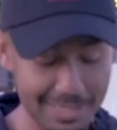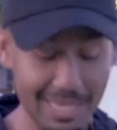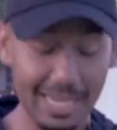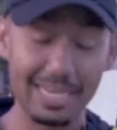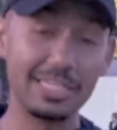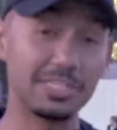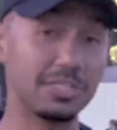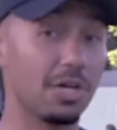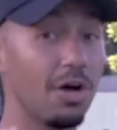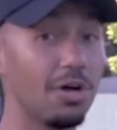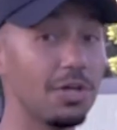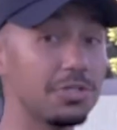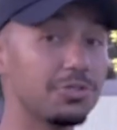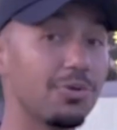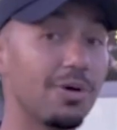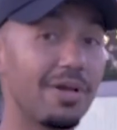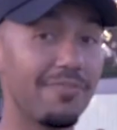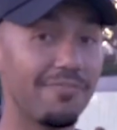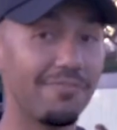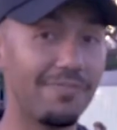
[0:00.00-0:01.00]
and it's also
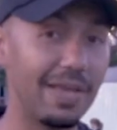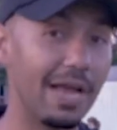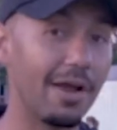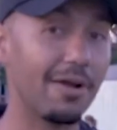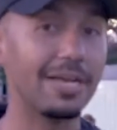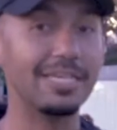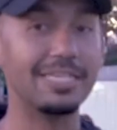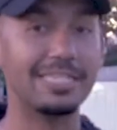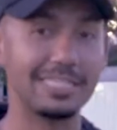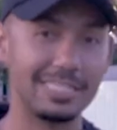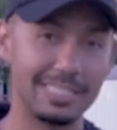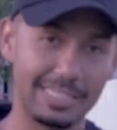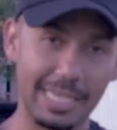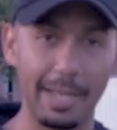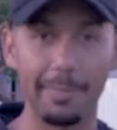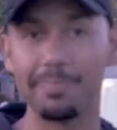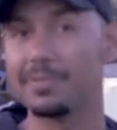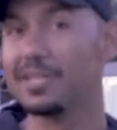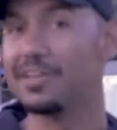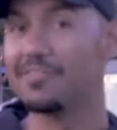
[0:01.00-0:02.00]
a very
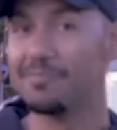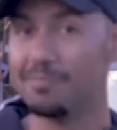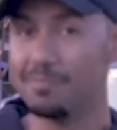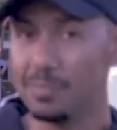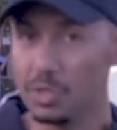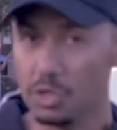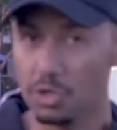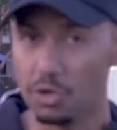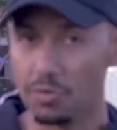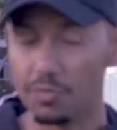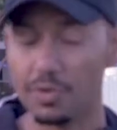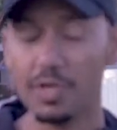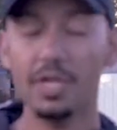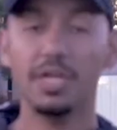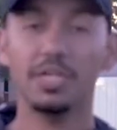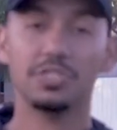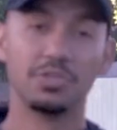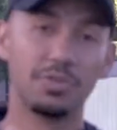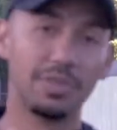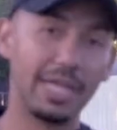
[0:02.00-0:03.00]
deceptive move.
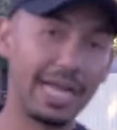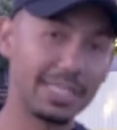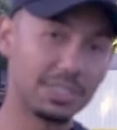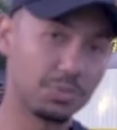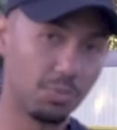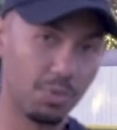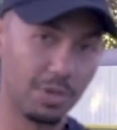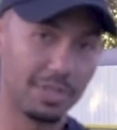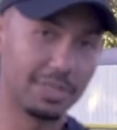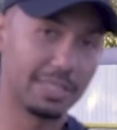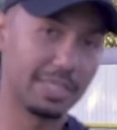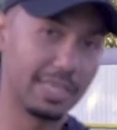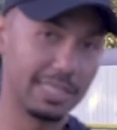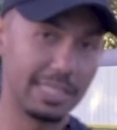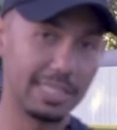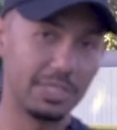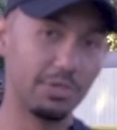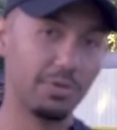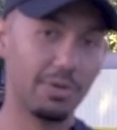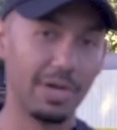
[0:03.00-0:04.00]
So that's one thing
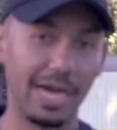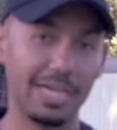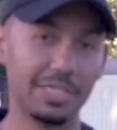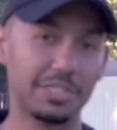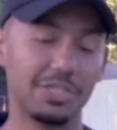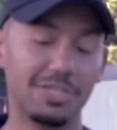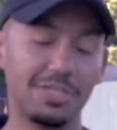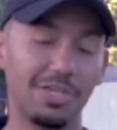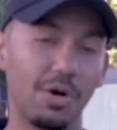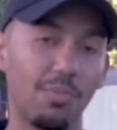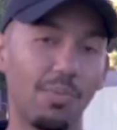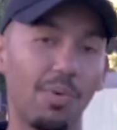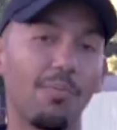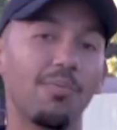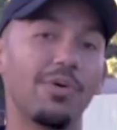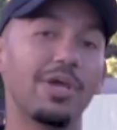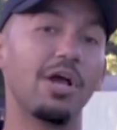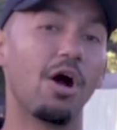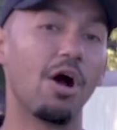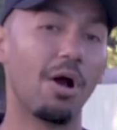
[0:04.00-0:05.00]
that you guys should know when
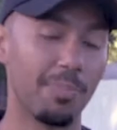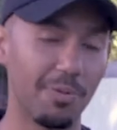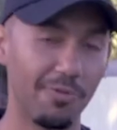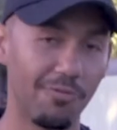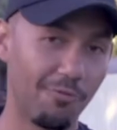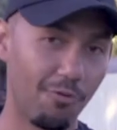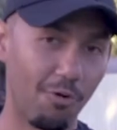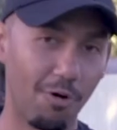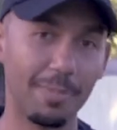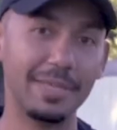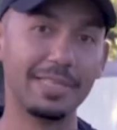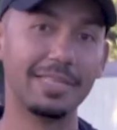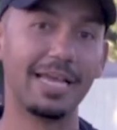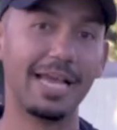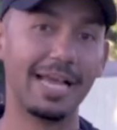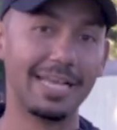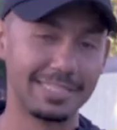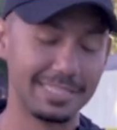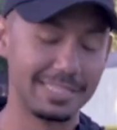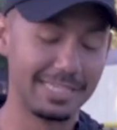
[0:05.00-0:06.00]
we are performing the
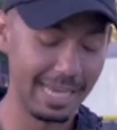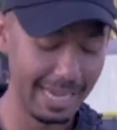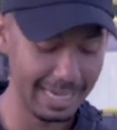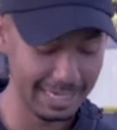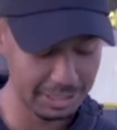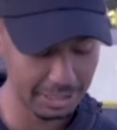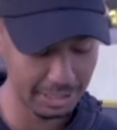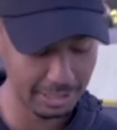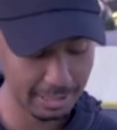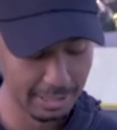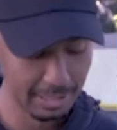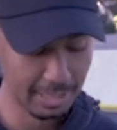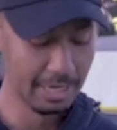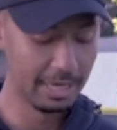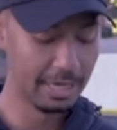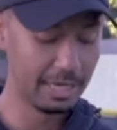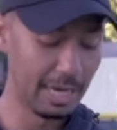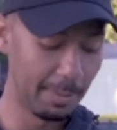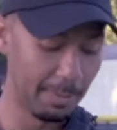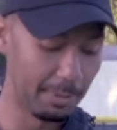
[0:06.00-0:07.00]
hesitation. A
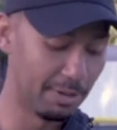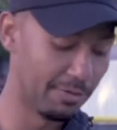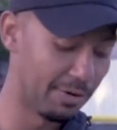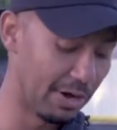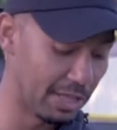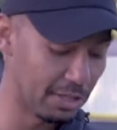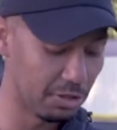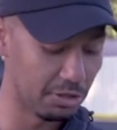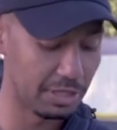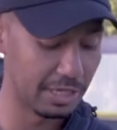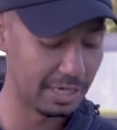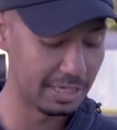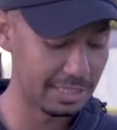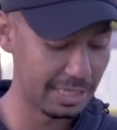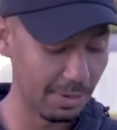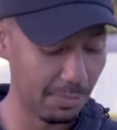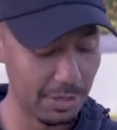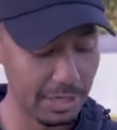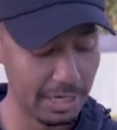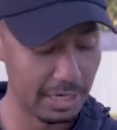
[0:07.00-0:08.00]
couple of other things
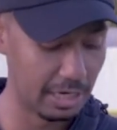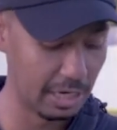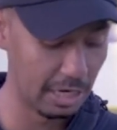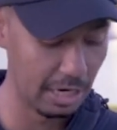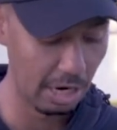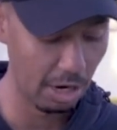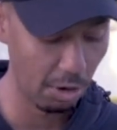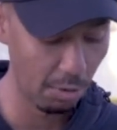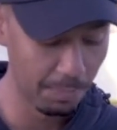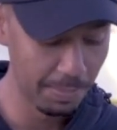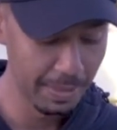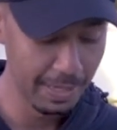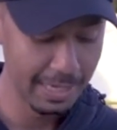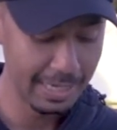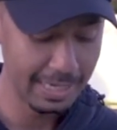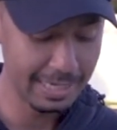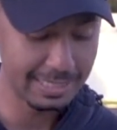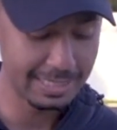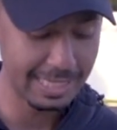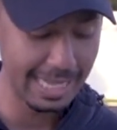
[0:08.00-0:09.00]
that we need to know
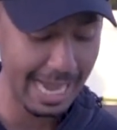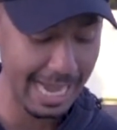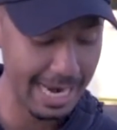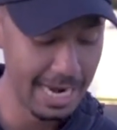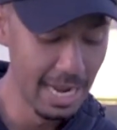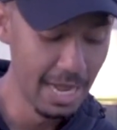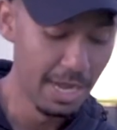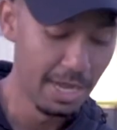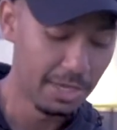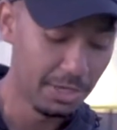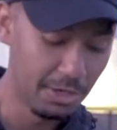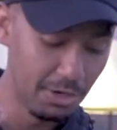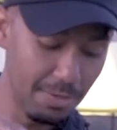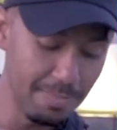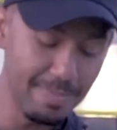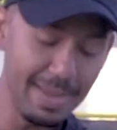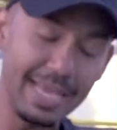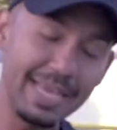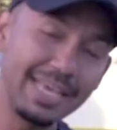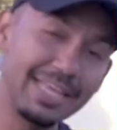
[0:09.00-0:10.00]
is that you're
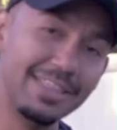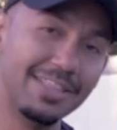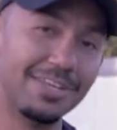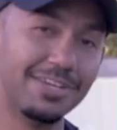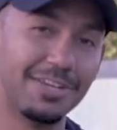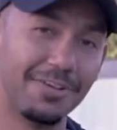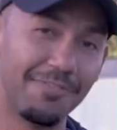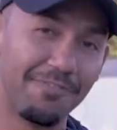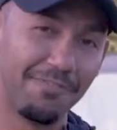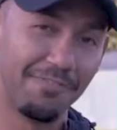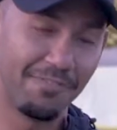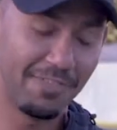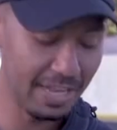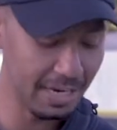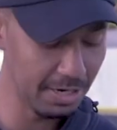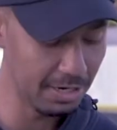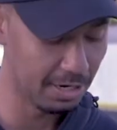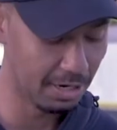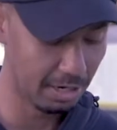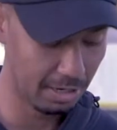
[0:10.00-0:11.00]
making the
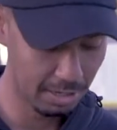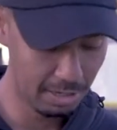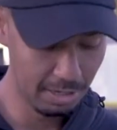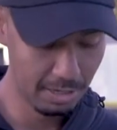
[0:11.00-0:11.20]
defender